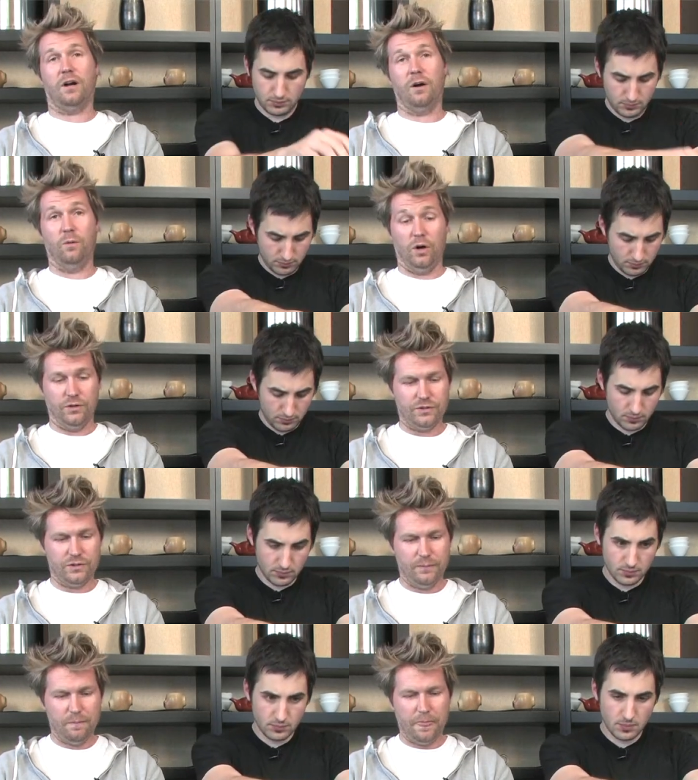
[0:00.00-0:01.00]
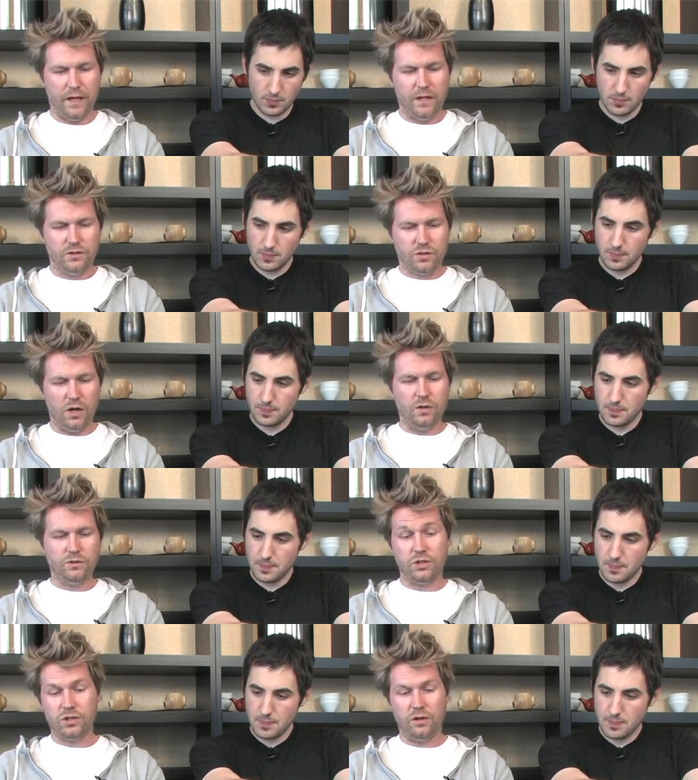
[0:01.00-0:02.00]
Speaker 1: Star Wars. So
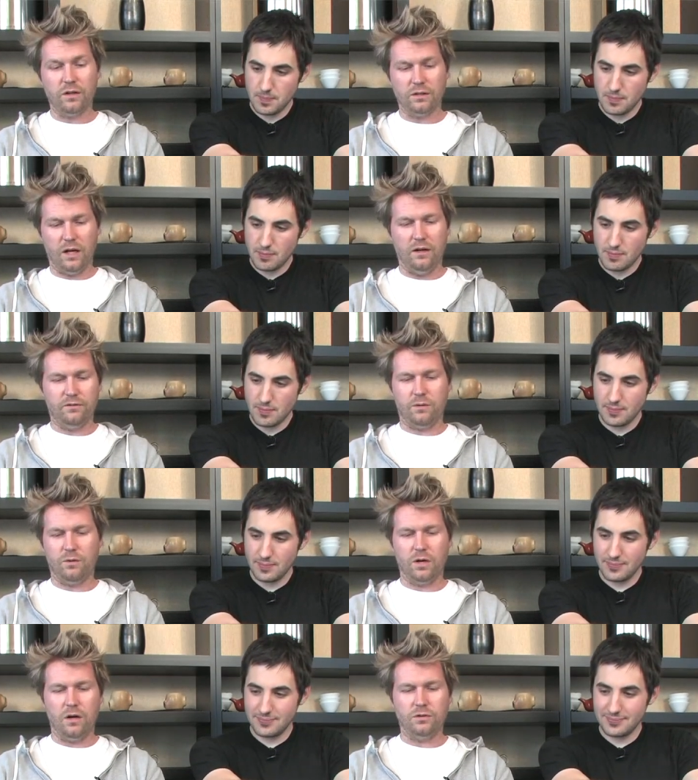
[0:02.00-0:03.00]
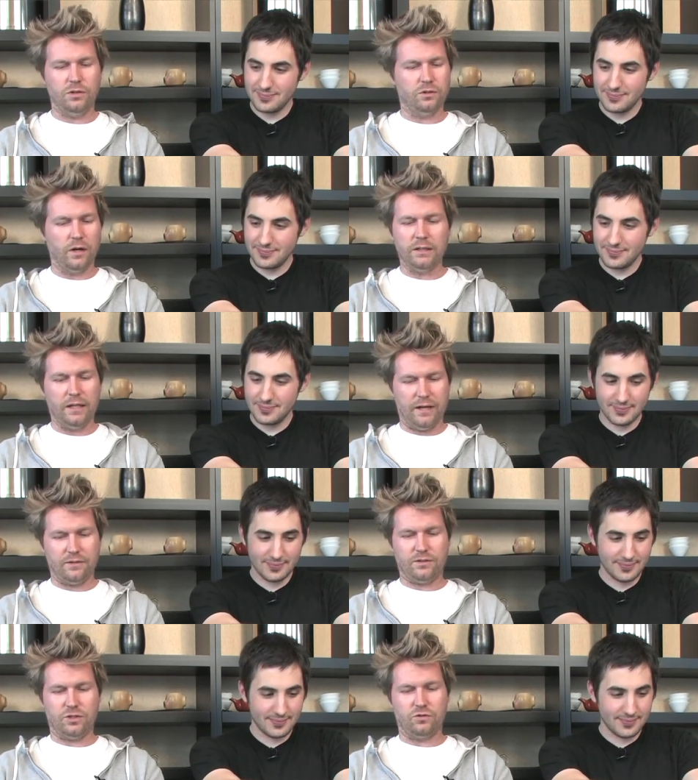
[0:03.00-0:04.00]
to show their love, they will go to great
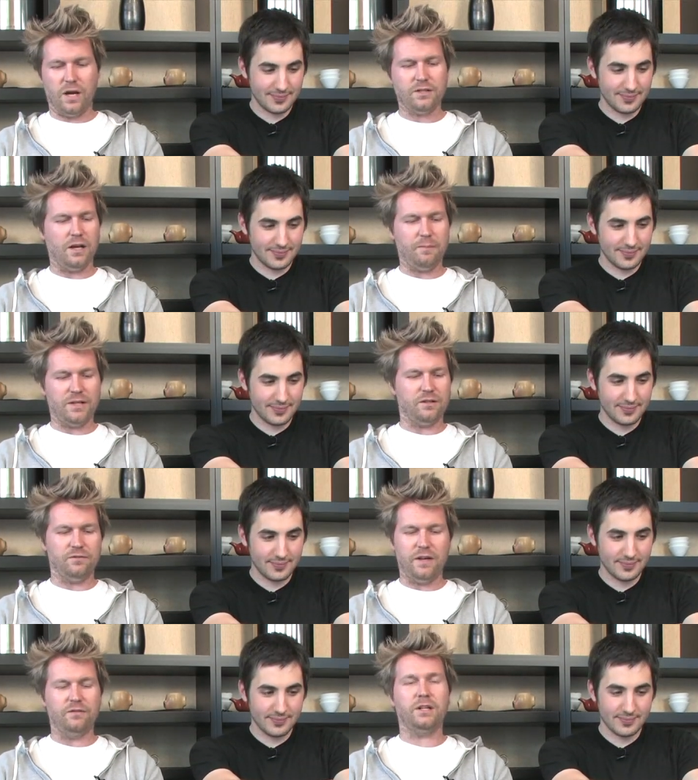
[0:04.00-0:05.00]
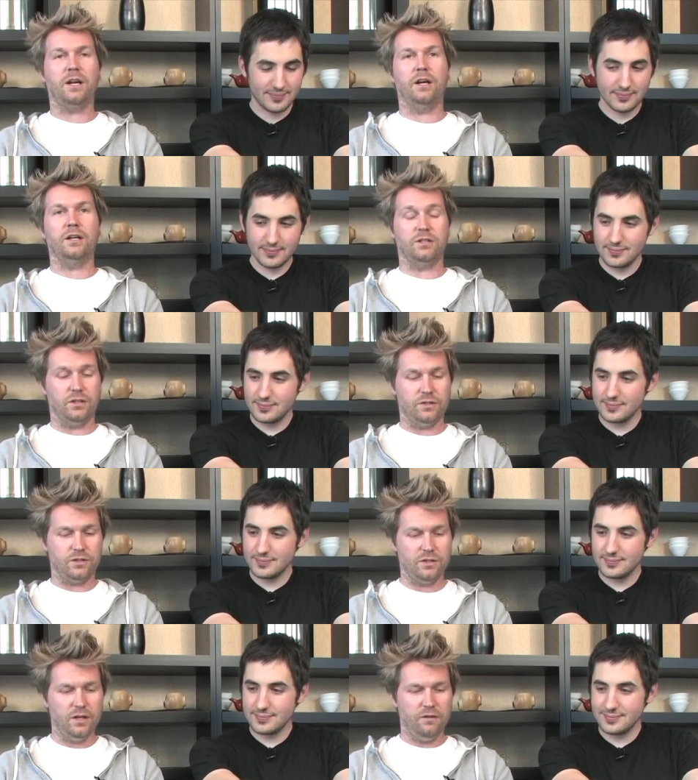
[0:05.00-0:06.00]
lengths to dress up as their favorite
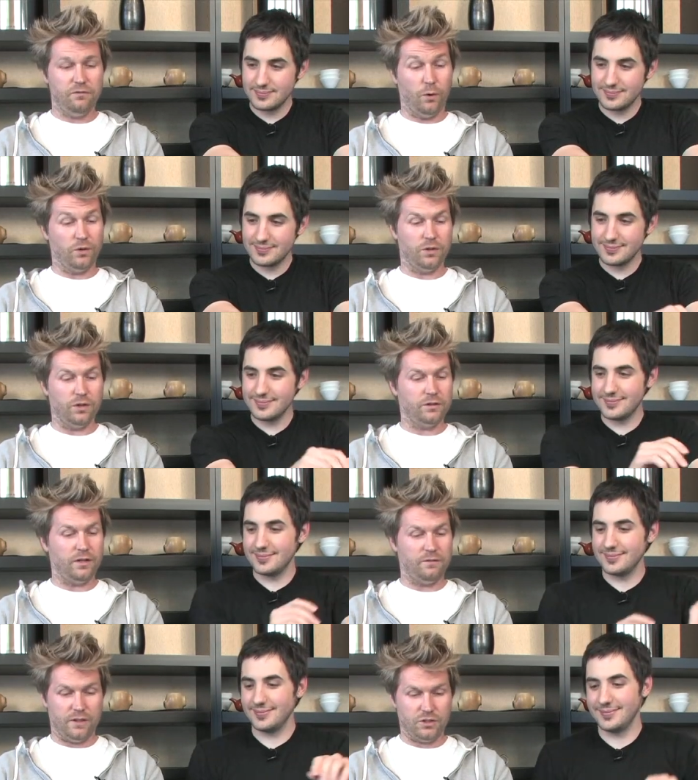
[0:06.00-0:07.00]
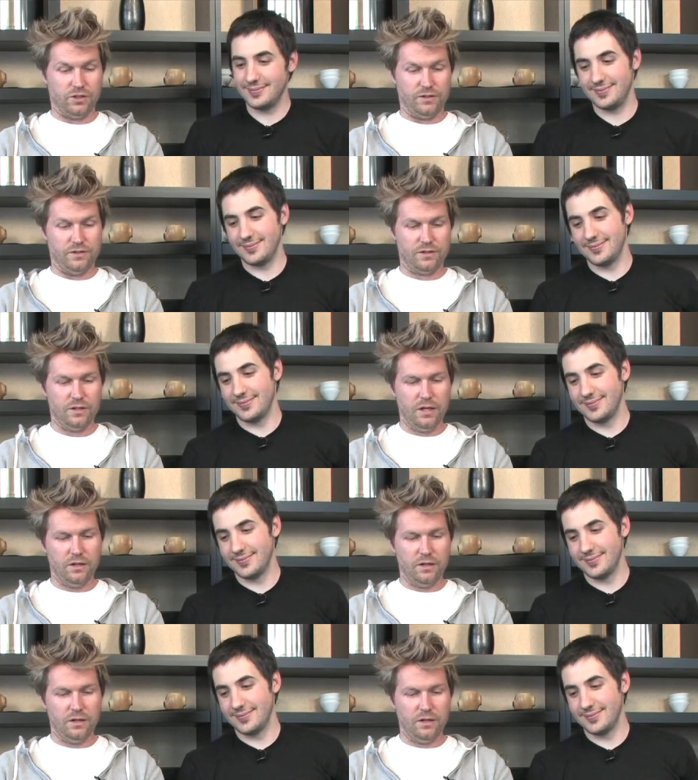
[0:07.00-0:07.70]
characters for nerd conventions,